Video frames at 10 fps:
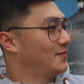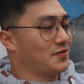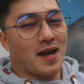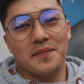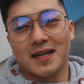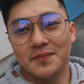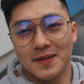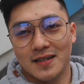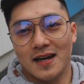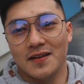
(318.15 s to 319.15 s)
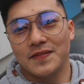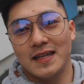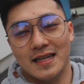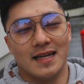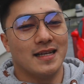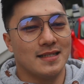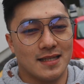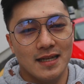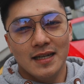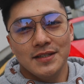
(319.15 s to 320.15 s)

to grab a cup of coffee is,